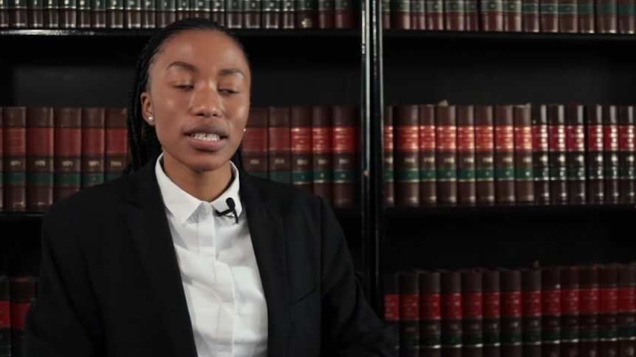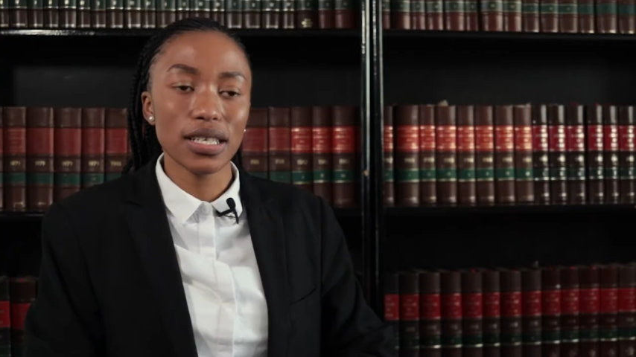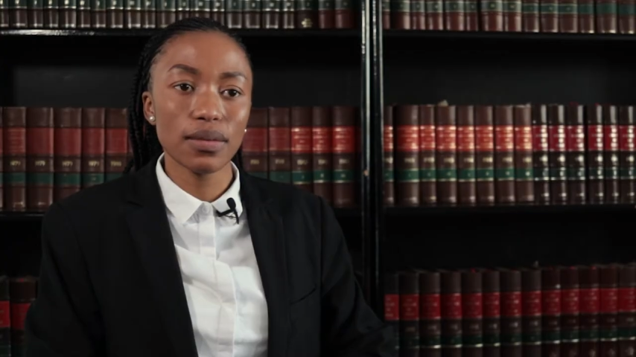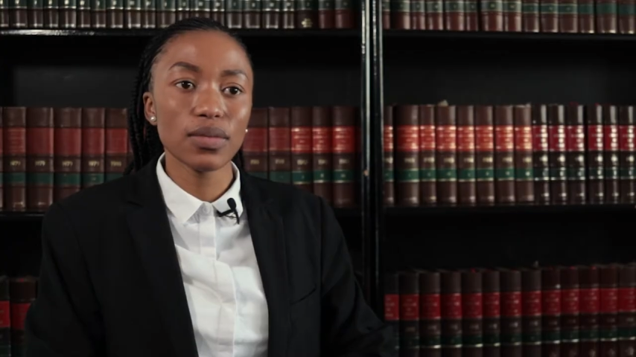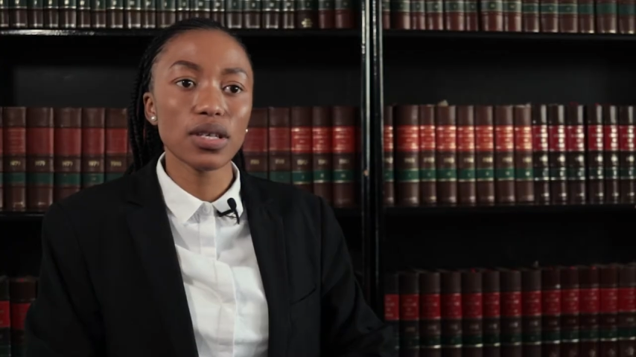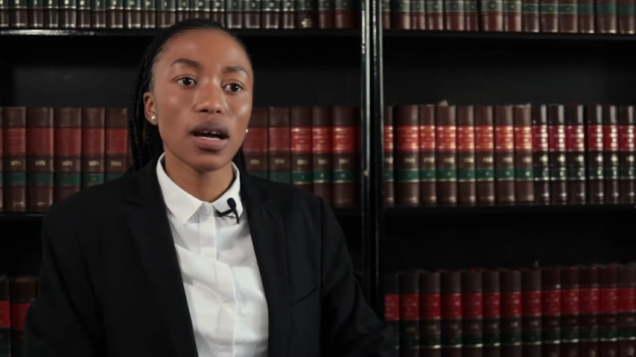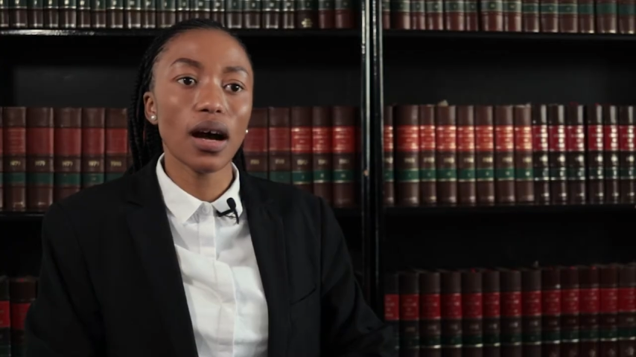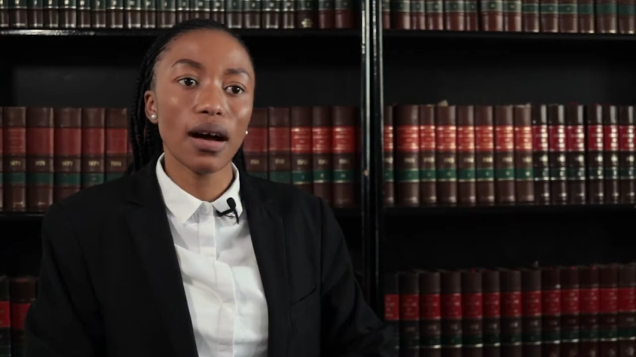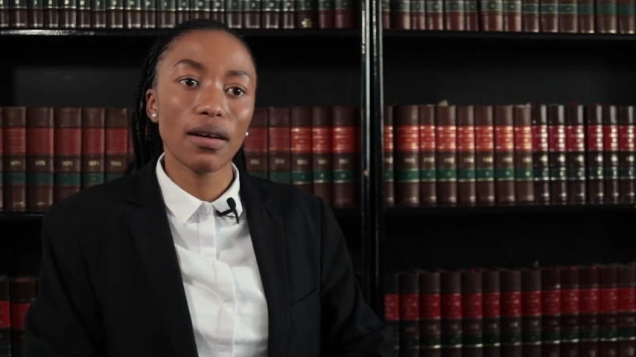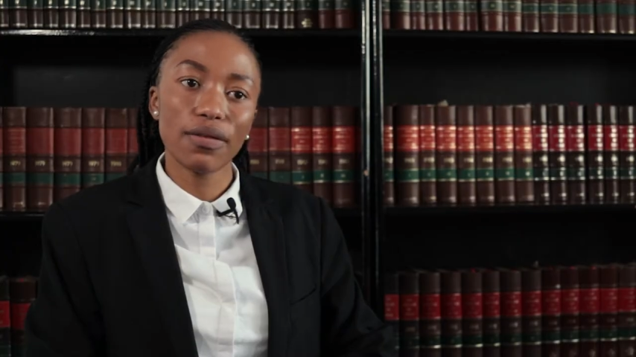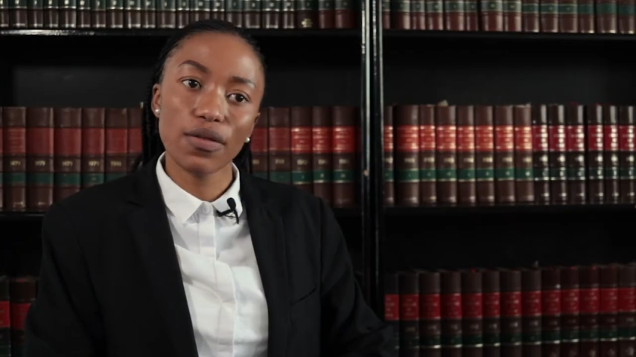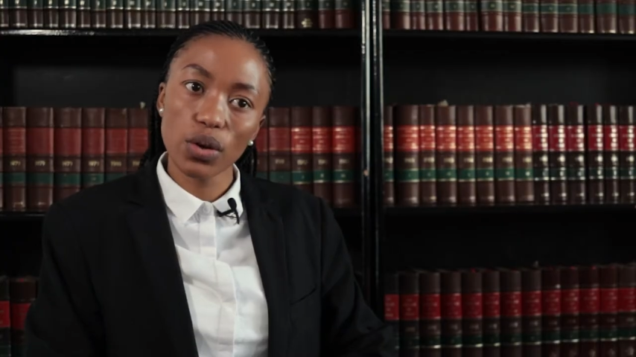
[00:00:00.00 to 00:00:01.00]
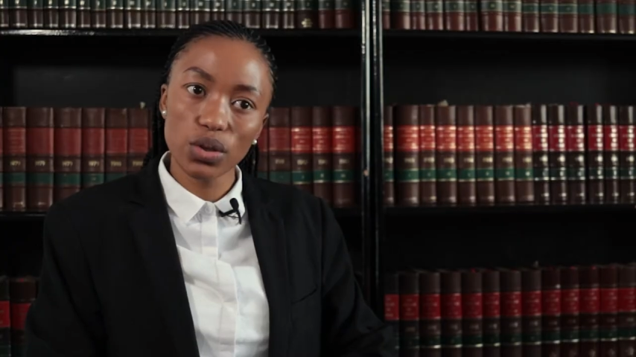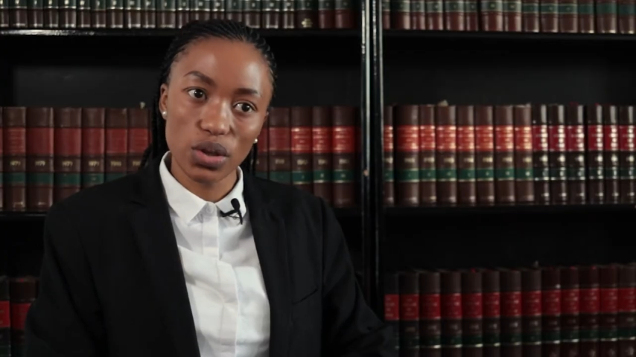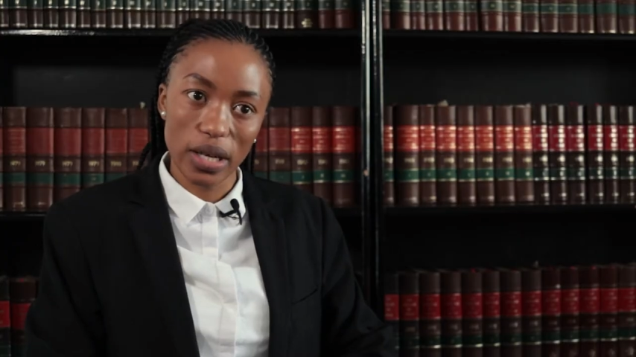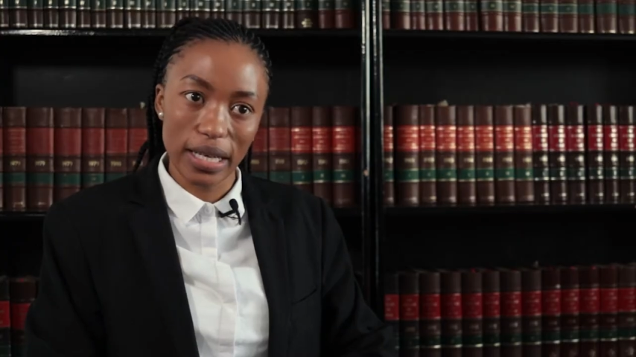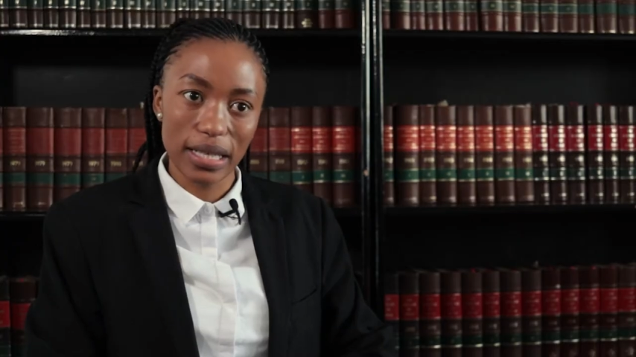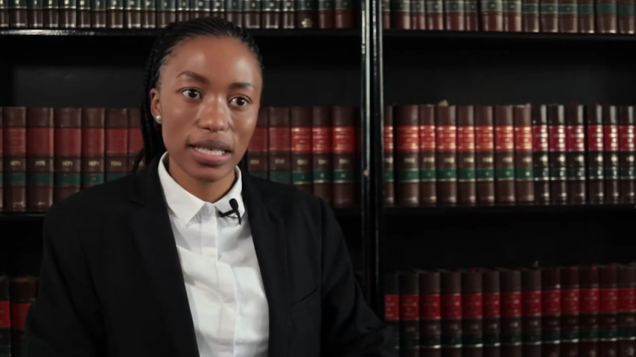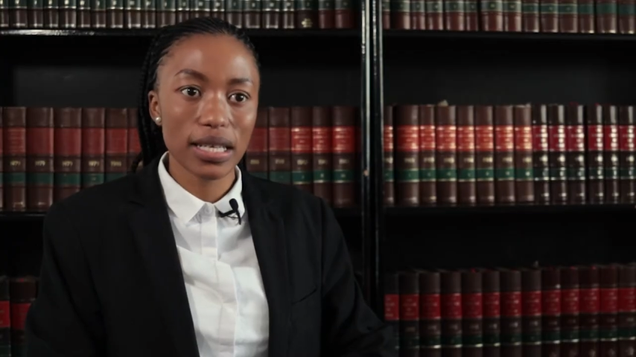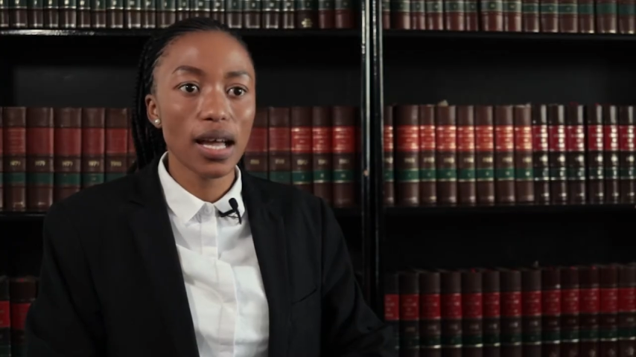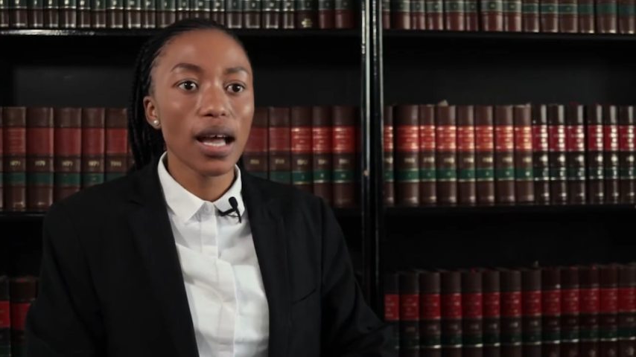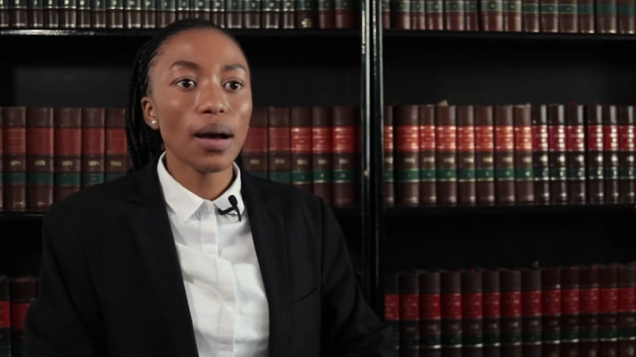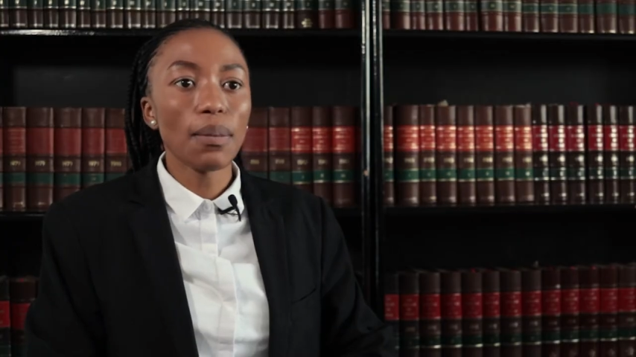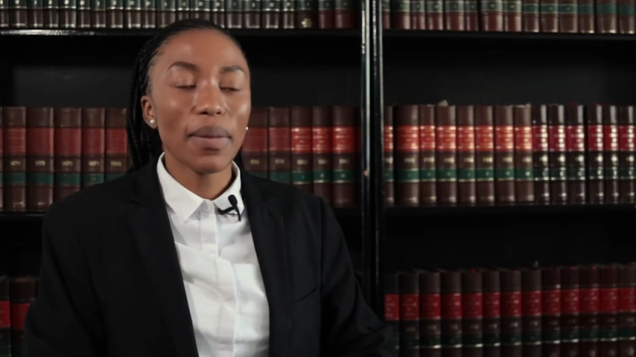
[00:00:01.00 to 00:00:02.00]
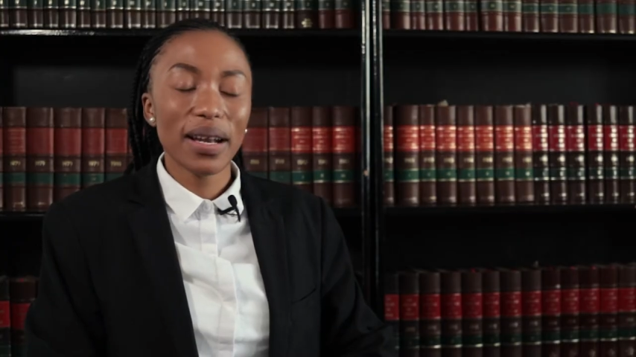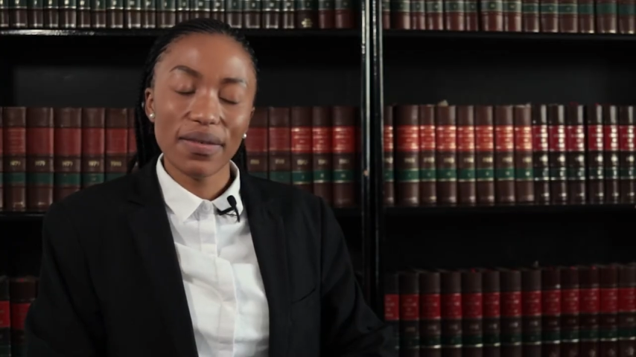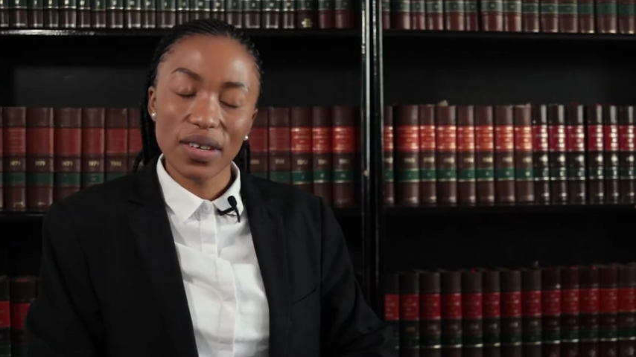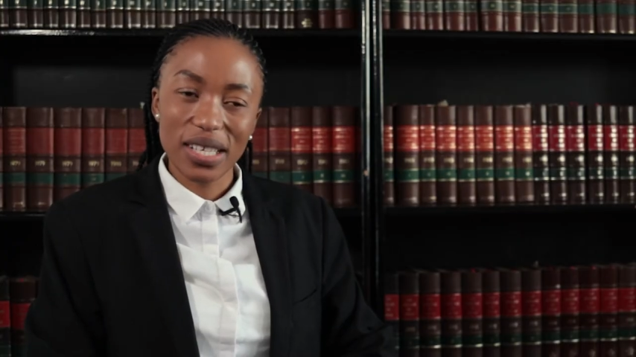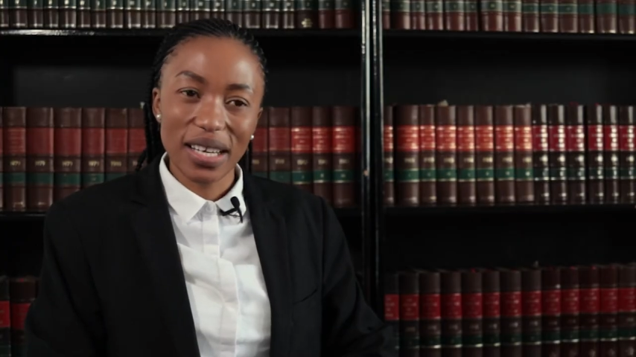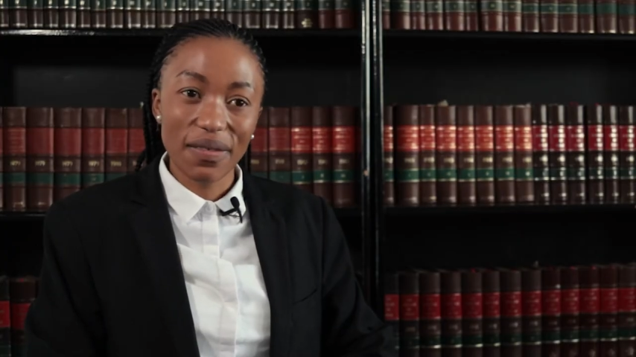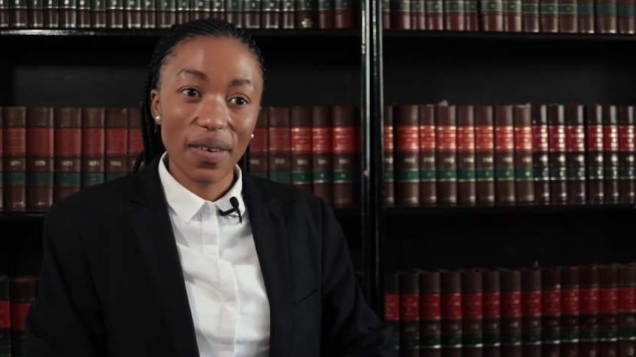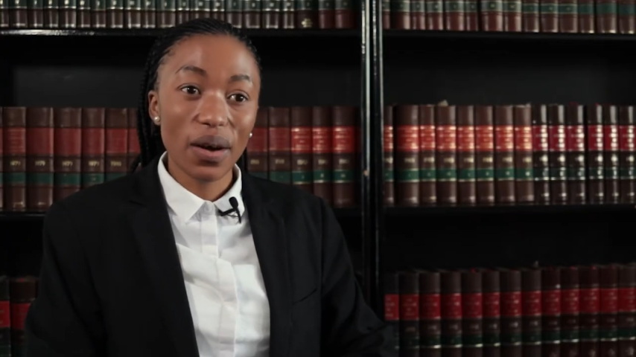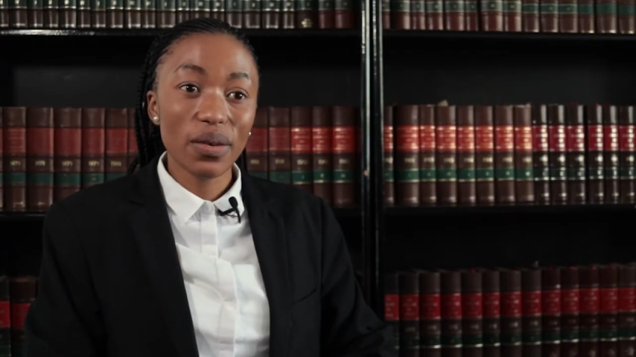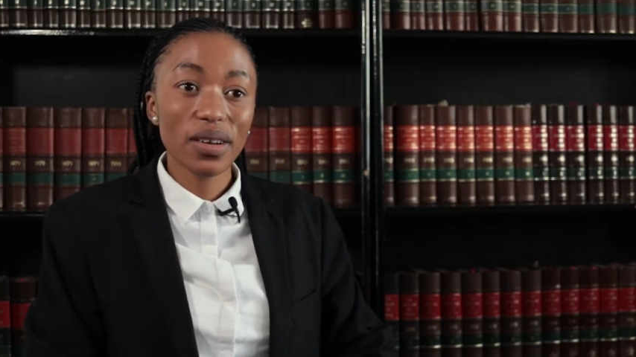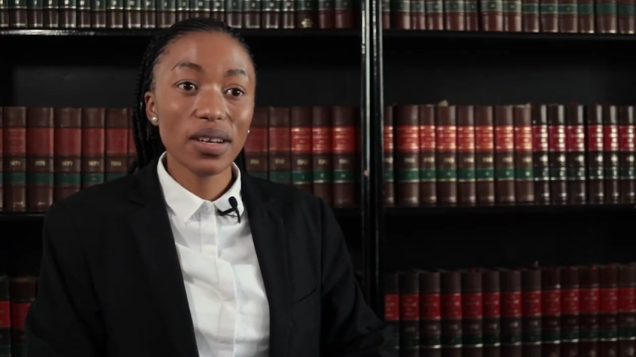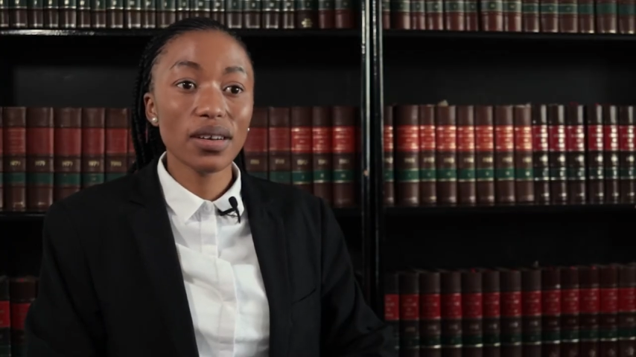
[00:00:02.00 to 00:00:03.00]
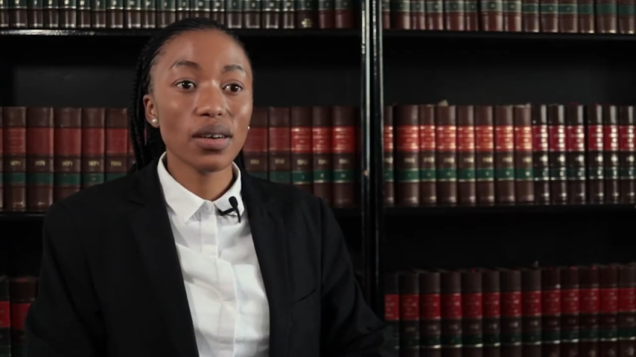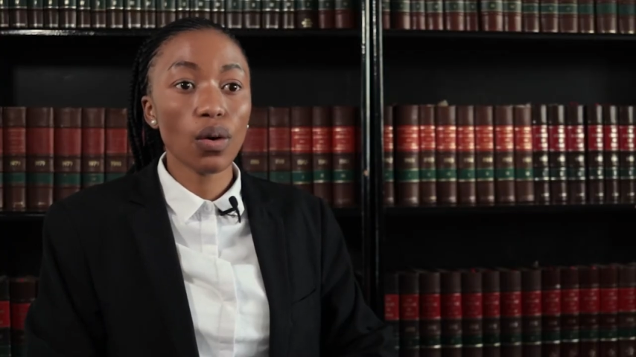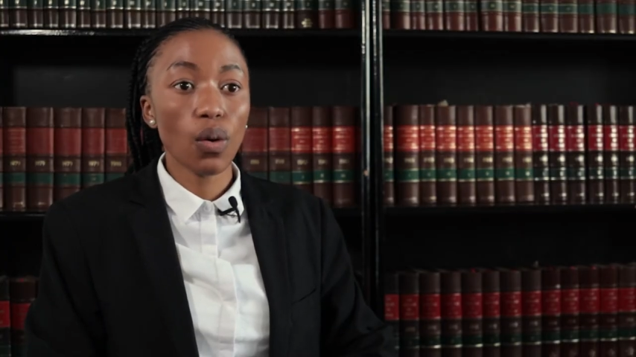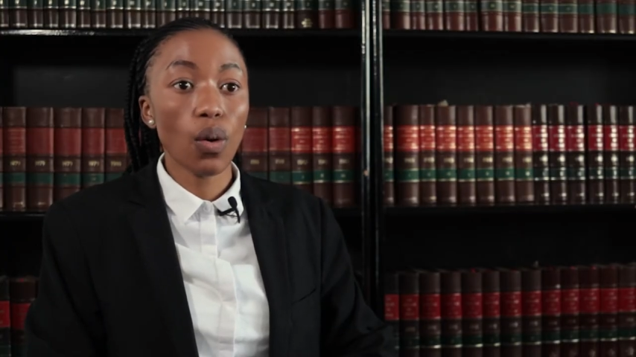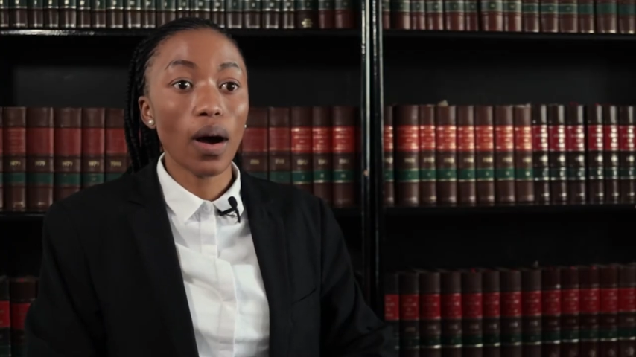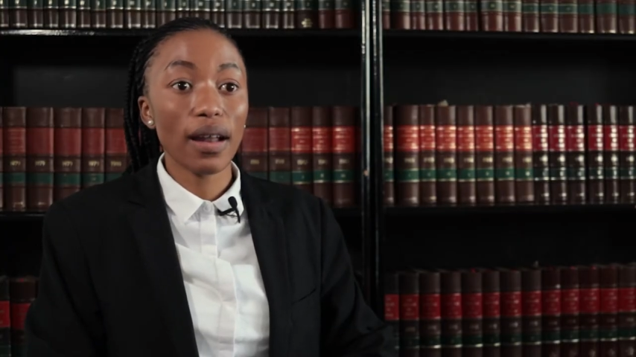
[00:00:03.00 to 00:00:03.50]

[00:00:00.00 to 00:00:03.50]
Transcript: deemed fraudulent, manifestly unfounded, or